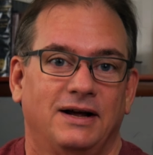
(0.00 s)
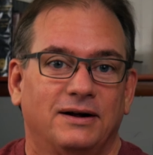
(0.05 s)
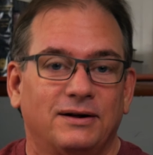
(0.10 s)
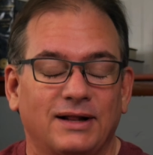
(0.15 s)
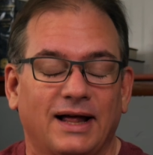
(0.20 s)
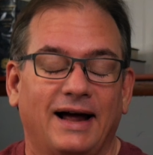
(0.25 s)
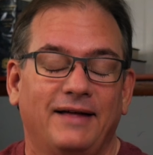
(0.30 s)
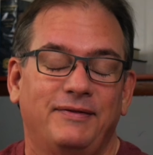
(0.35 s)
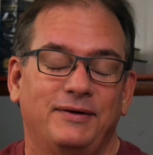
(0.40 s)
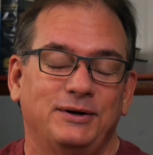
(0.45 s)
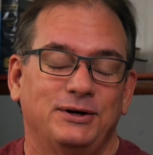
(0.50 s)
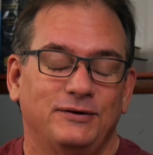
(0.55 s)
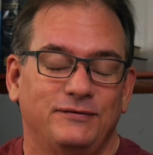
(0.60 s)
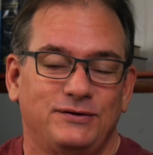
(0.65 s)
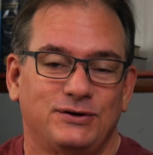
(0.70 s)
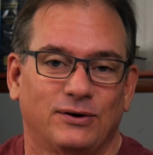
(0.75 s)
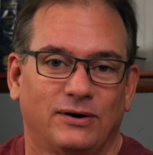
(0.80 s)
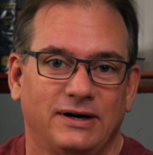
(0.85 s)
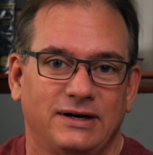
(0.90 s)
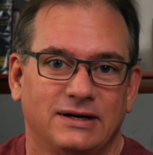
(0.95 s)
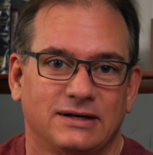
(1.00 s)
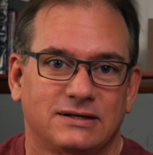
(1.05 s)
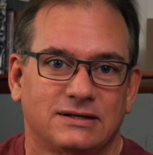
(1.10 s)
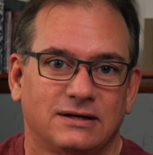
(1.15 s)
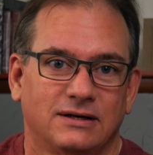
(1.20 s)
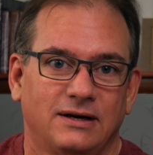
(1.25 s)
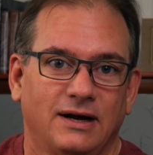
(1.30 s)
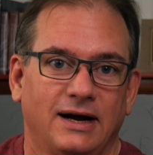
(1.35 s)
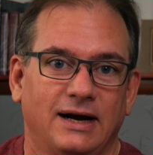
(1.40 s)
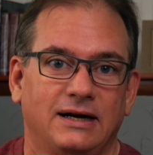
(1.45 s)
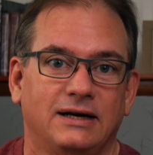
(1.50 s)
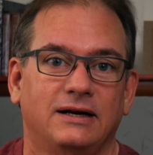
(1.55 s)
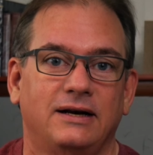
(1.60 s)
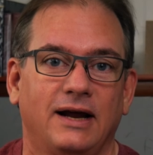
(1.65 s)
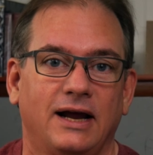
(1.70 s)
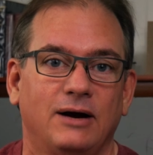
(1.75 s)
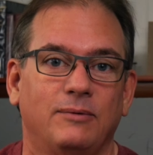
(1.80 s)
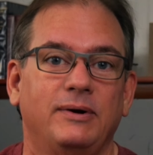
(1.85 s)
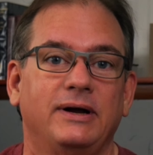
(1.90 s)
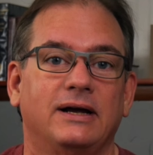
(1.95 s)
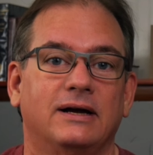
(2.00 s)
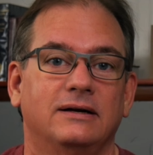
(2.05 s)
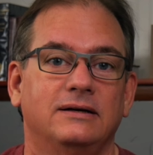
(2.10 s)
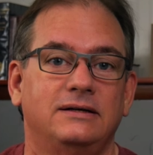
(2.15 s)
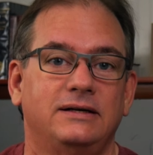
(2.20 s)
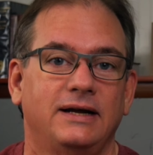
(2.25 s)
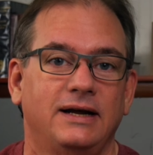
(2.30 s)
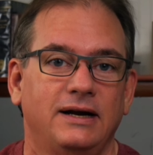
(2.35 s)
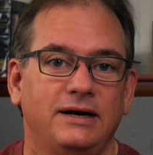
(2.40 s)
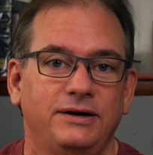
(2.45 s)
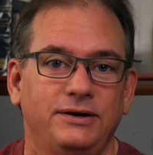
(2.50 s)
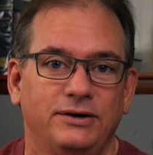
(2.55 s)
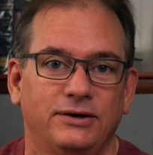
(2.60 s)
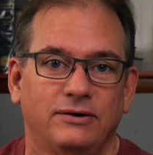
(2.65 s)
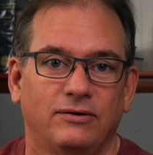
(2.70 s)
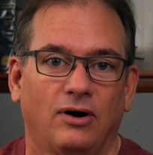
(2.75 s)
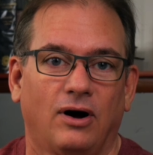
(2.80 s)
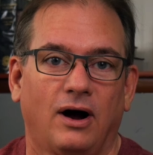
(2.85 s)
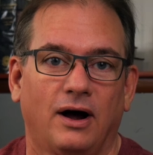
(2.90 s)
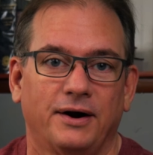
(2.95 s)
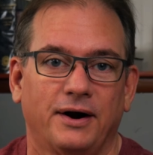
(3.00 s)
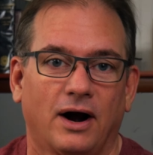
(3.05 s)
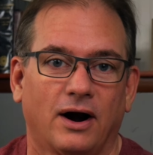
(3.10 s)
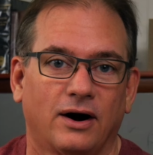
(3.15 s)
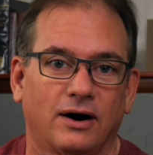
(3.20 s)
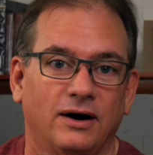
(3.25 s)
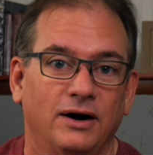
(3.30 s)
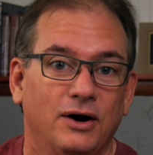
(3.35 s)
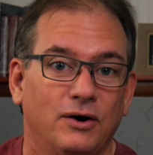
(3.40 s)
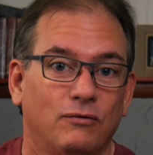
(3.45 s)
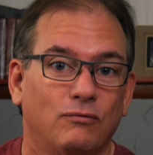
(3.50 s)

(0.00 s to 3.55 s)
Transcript: Glad that you've joined us today. Today we continue on our